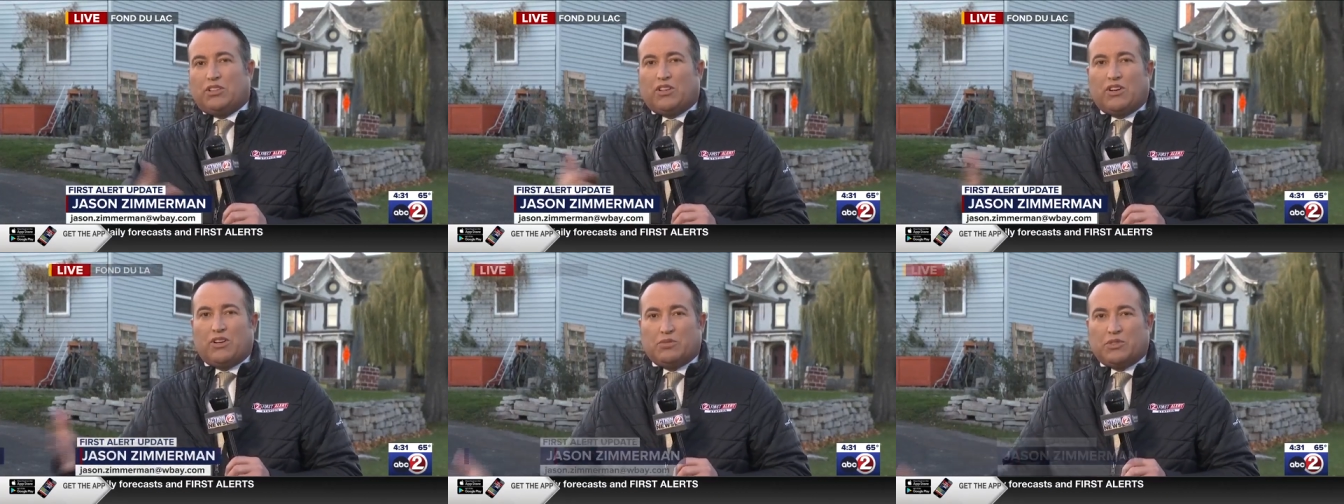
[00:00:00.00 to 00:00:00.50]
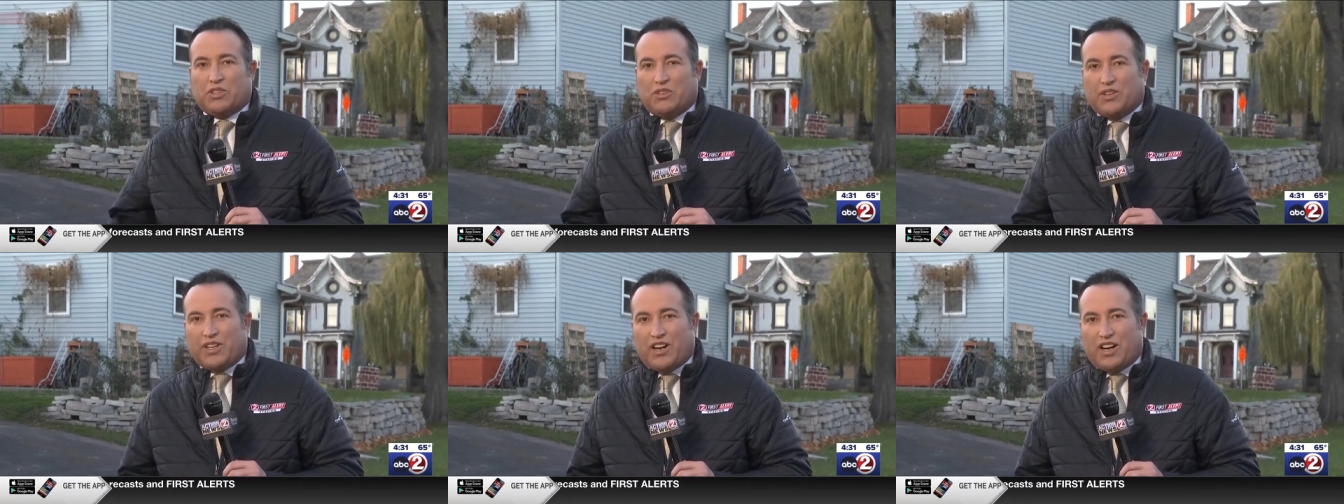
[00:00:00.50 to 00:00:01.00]
alarms
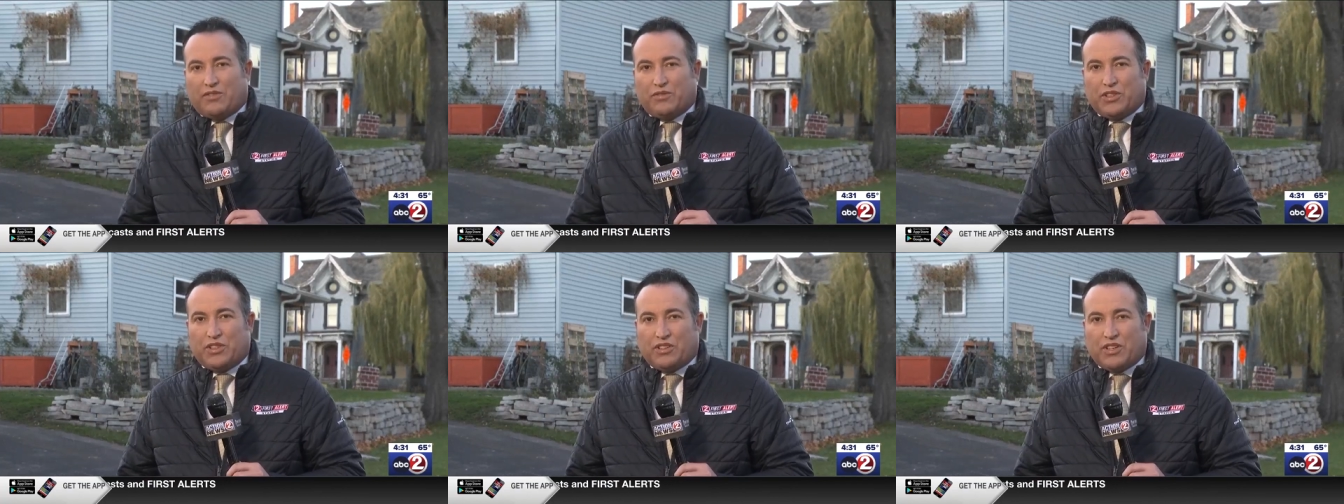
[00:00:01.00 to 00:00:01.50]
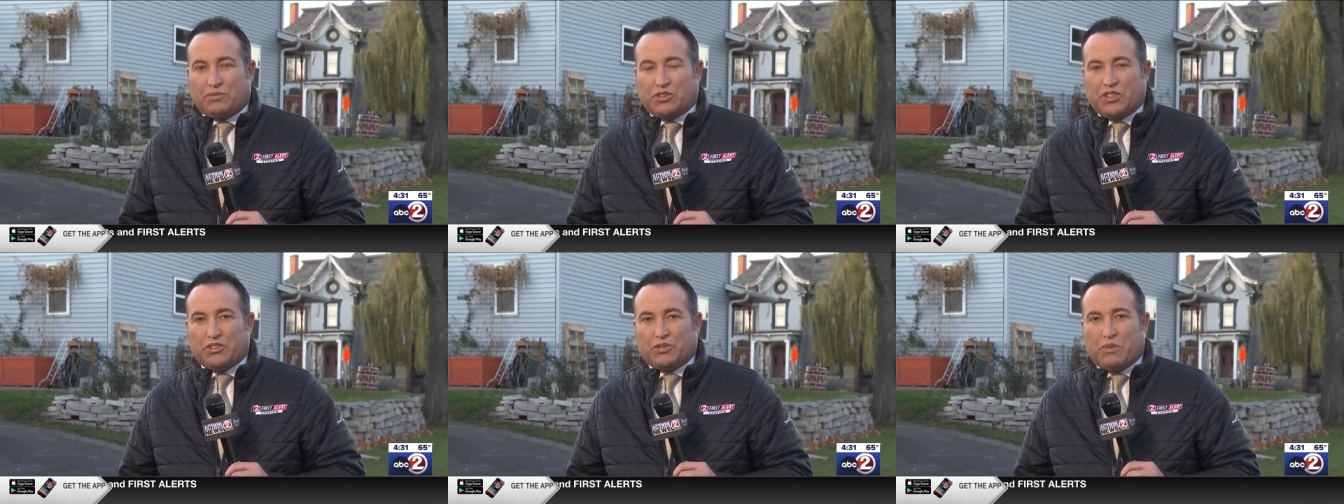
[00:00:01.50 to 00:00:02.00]
going off in their
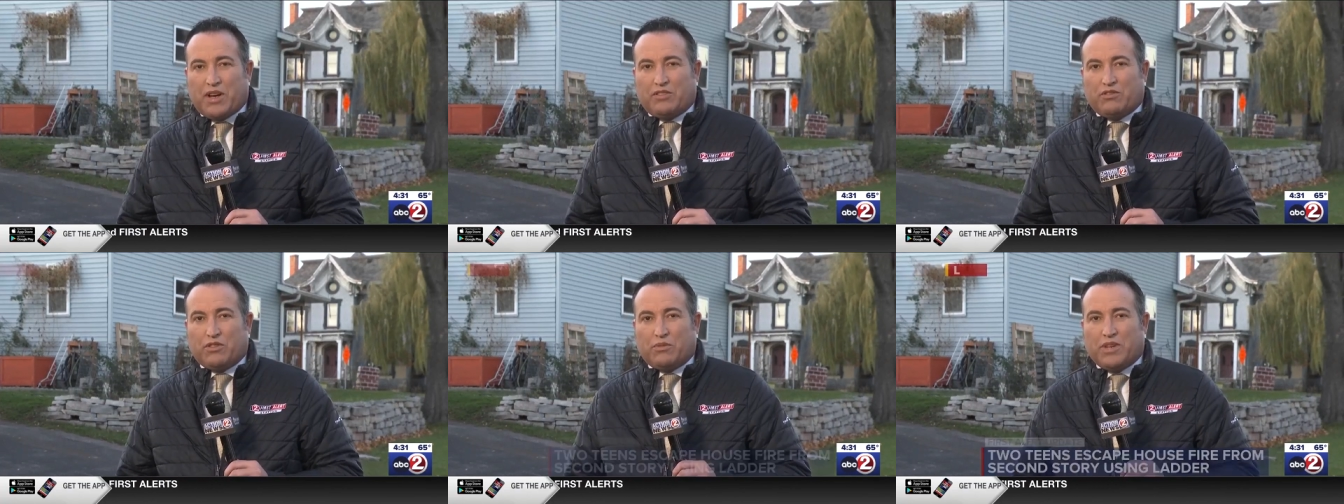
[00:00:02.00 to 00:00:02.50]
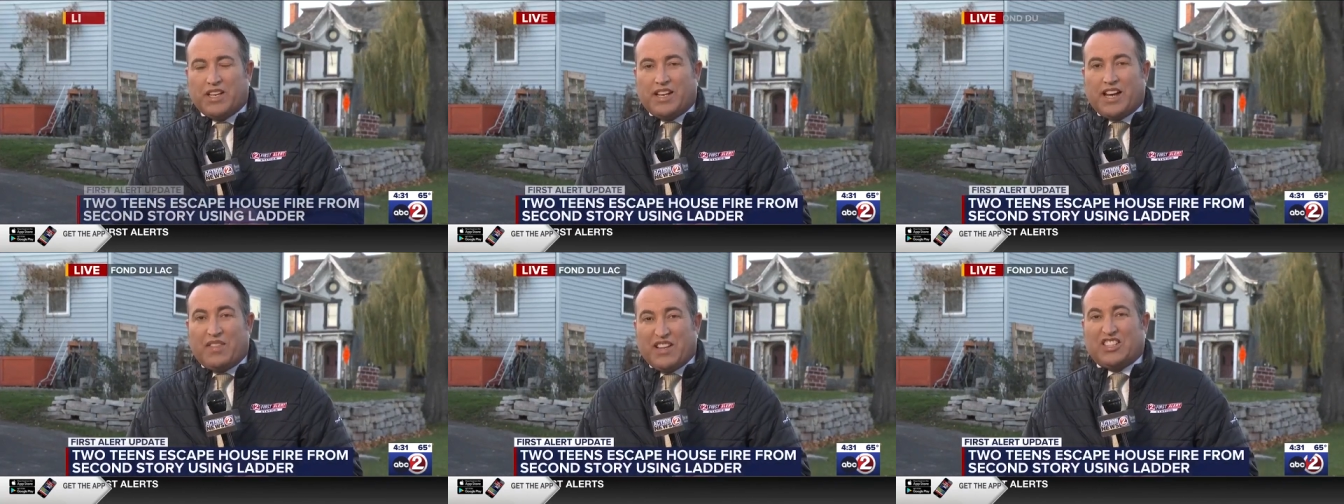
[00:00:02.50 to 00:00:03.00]
upstairs bedroom
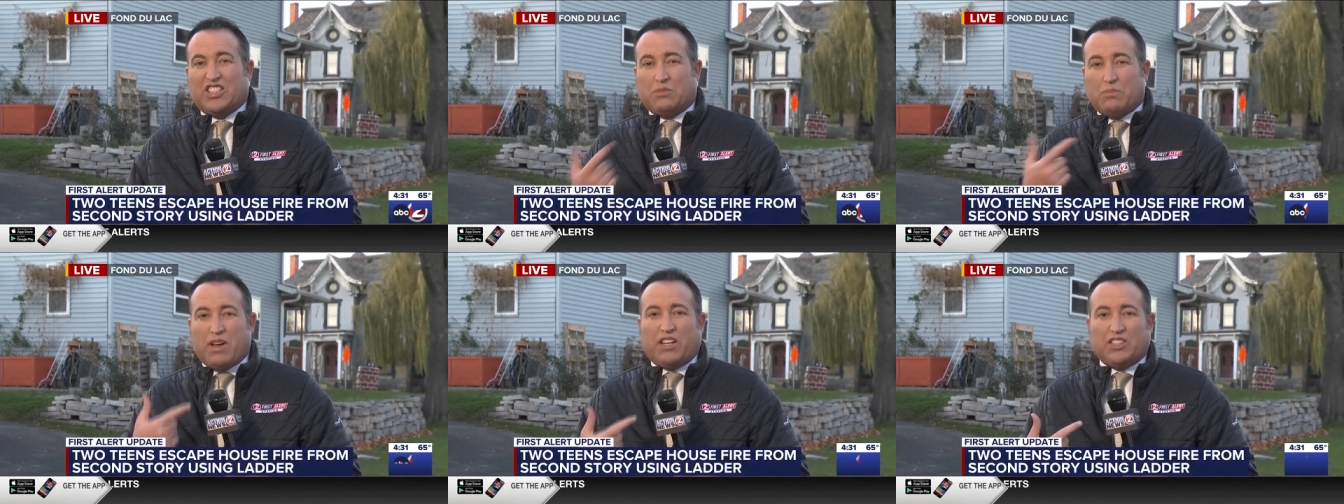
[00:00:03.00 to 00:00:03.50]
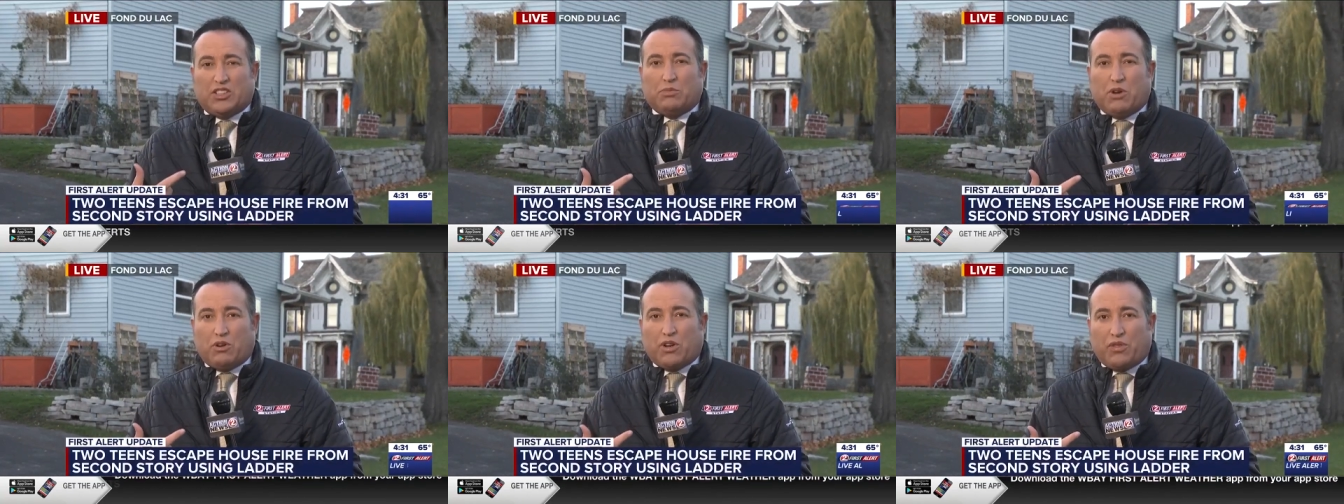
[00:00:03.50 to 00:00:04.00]
and then smelling
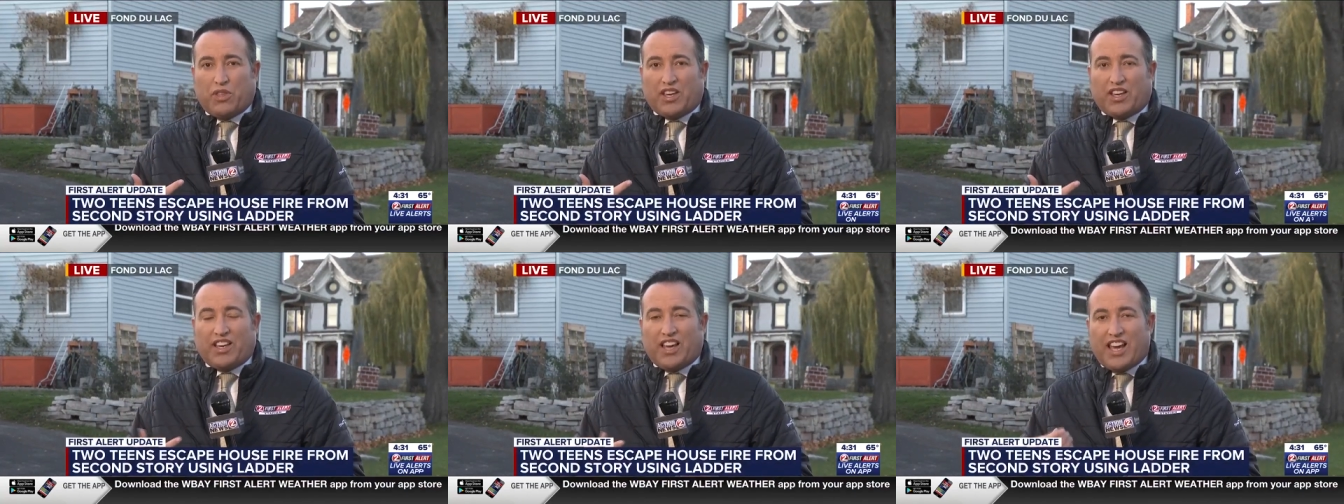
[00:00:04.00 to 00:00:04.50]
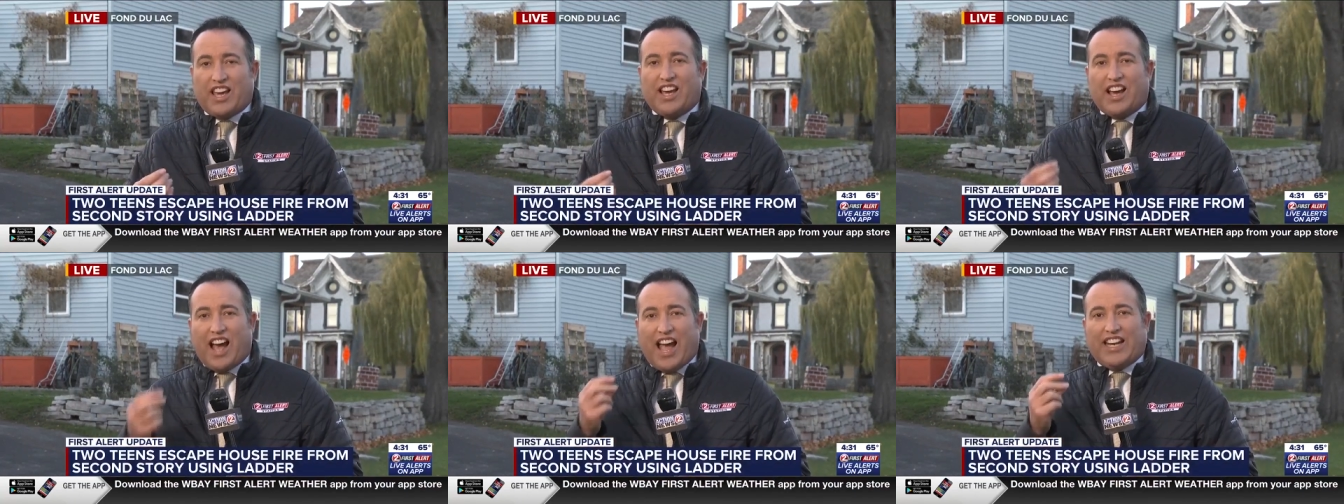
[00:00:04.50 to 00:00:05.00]
smoke and thinking, hey,
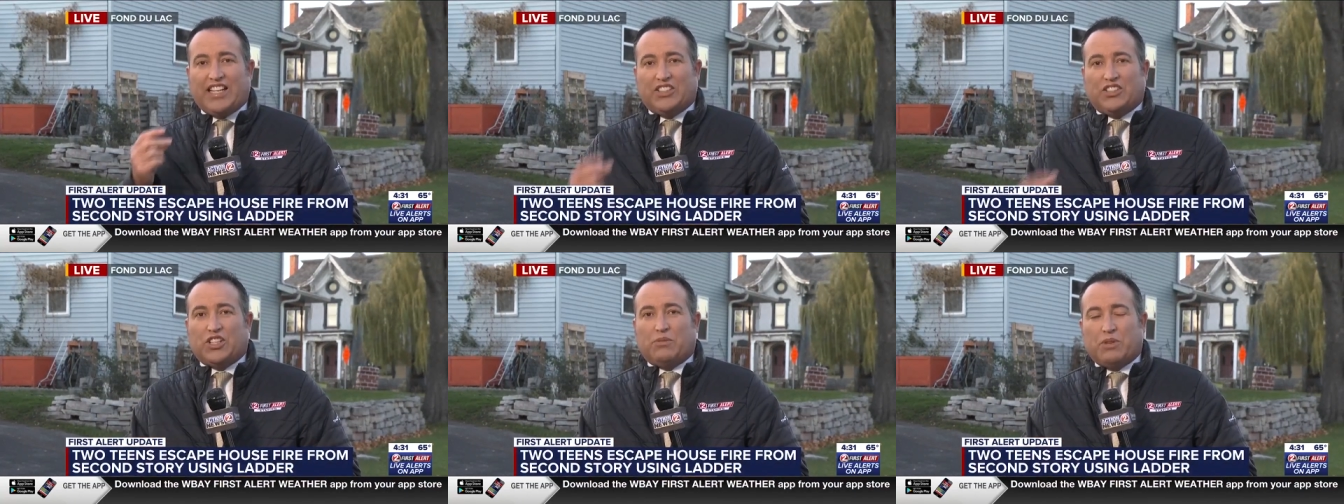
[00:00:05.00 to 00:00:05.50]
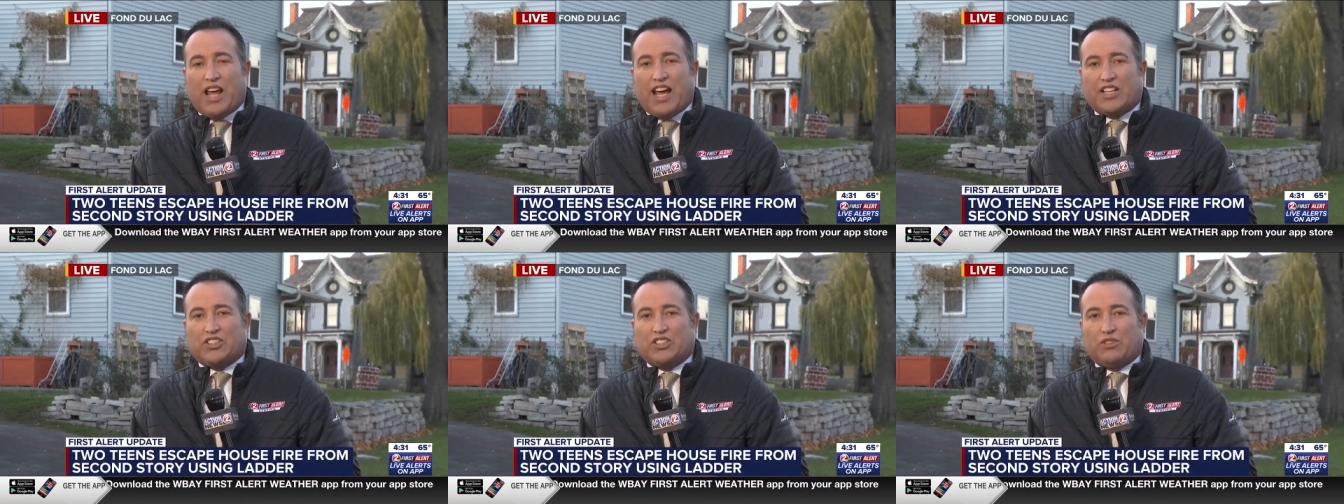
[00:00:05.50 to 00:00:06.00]
I need to jump into
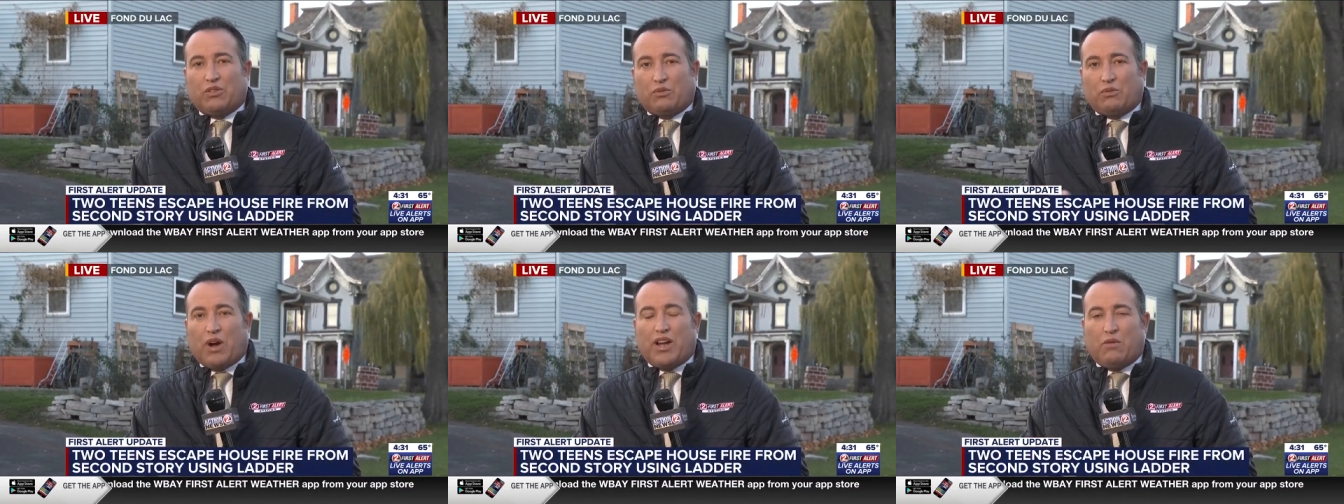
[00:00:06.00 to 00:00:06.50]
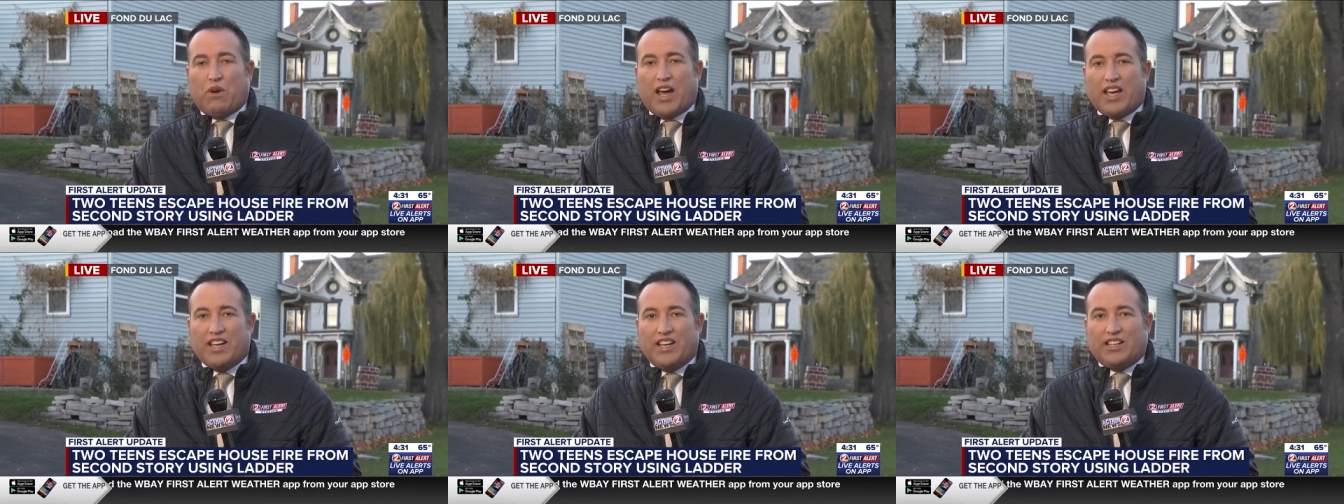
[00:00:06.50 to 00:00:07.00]
action right away.